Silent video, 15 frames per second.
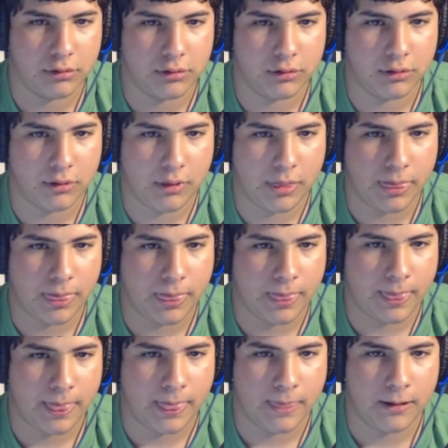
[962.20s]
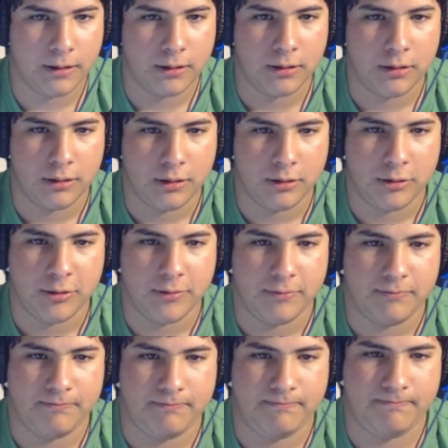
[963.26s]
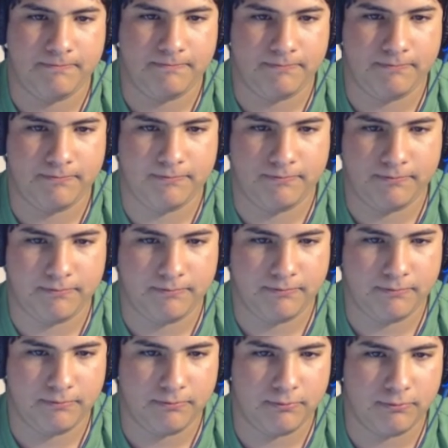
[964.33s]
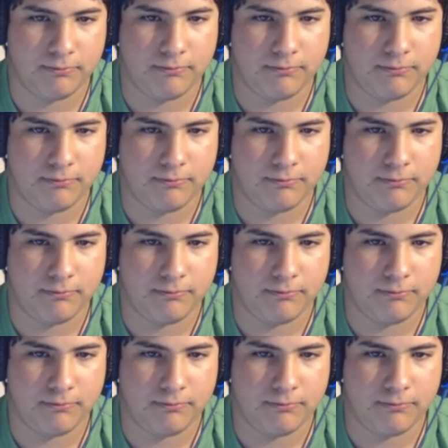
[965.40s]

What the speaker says: Nobody speaks.